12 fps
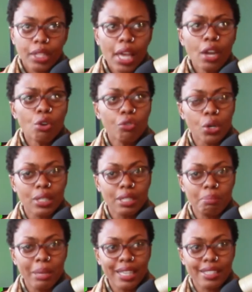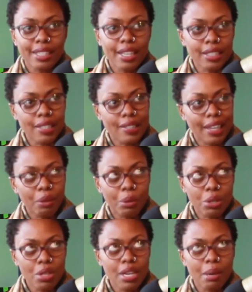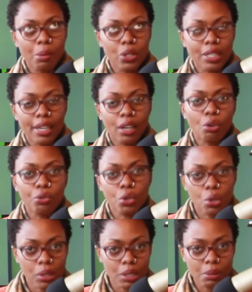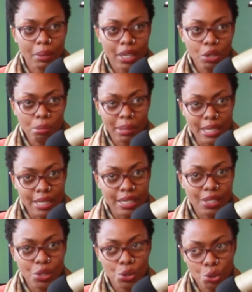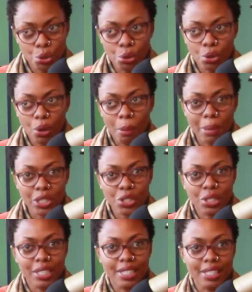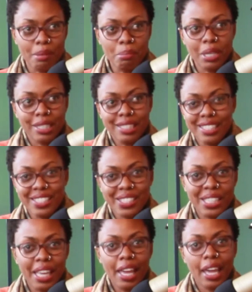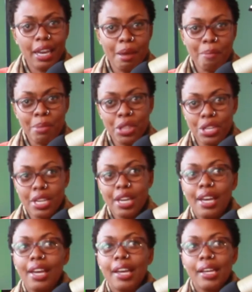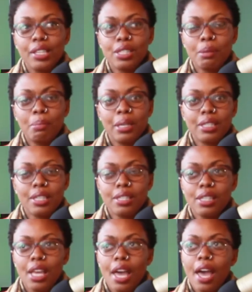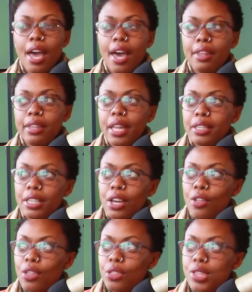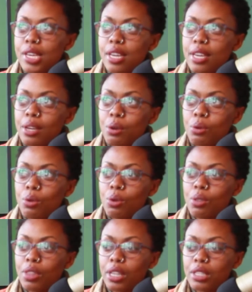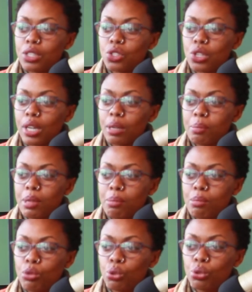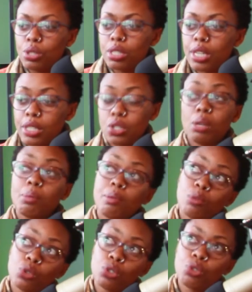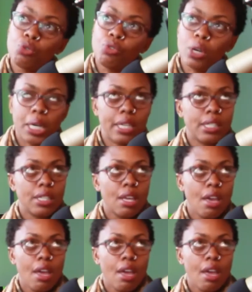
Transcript: And of course, it makes sense. It's like, when you think about it, it's like, of course, we're humans. So compassion is the basis, and empathy is the basis. And then the other thing that has struck me most so far is